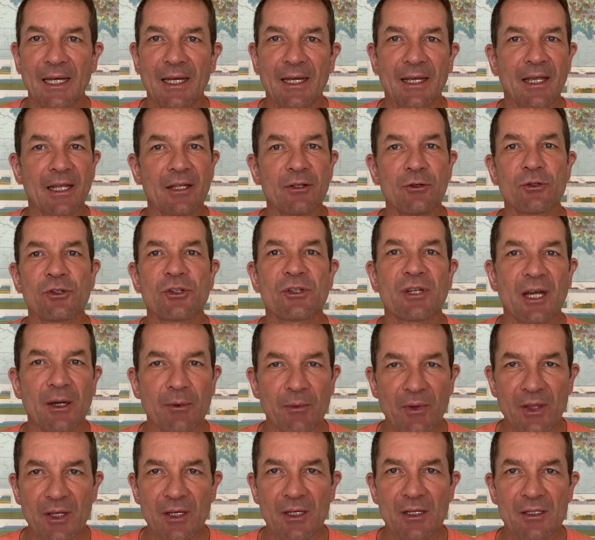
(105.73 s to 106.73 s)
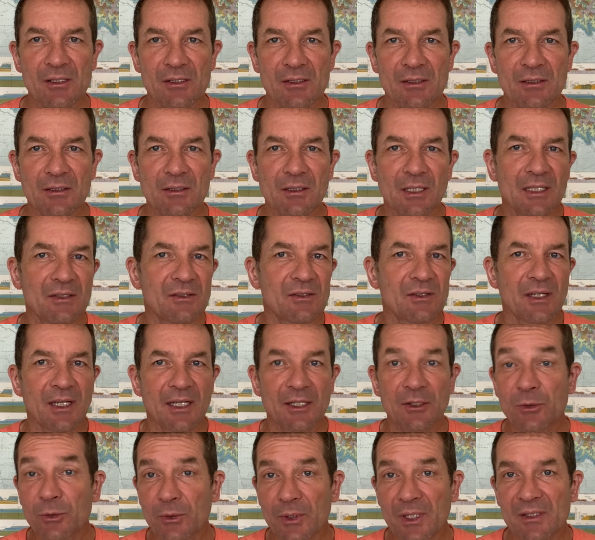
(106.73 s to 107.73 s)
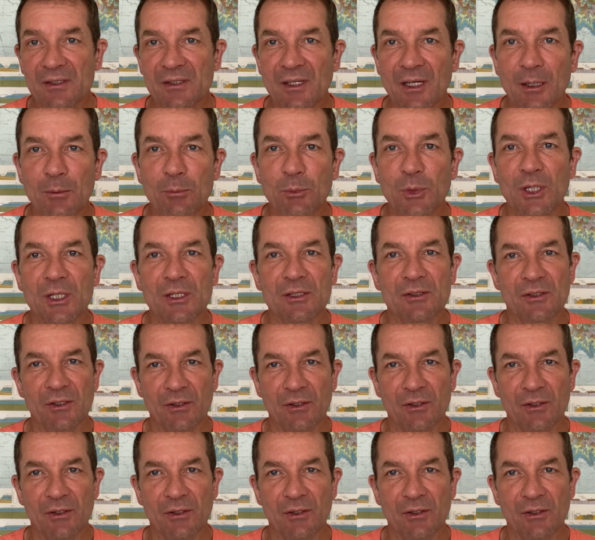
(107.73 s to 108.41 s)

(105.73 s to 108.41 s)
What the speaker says: Can you share with us, let's say, 2 examples